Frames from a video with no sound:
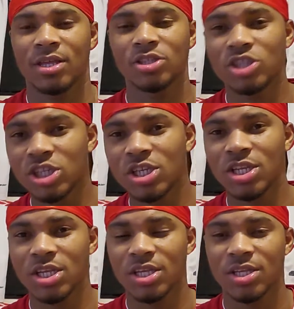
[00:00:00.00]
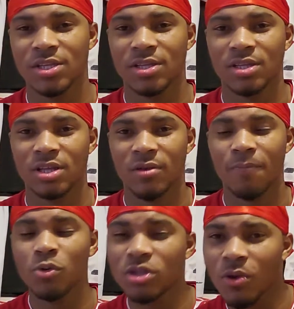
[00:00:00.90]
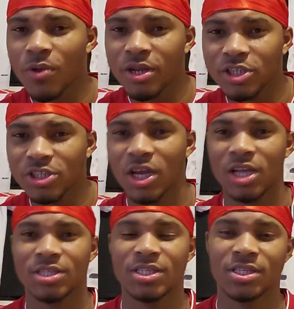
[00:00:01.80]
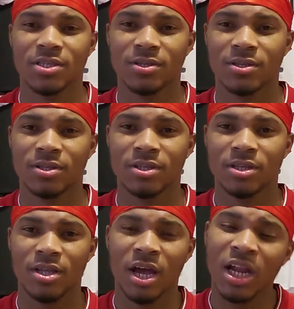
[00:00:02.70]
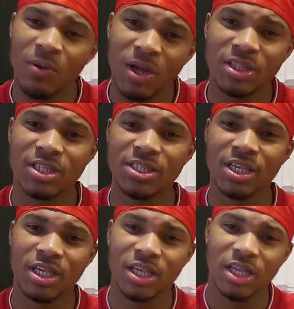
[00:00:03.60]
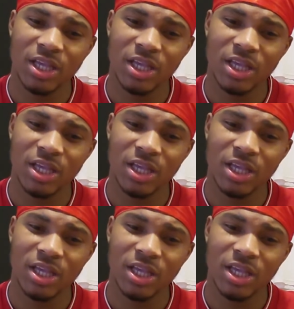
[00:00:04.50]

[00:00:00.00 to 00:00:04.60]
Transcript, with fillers: Gini, put away the chance. And I want to say,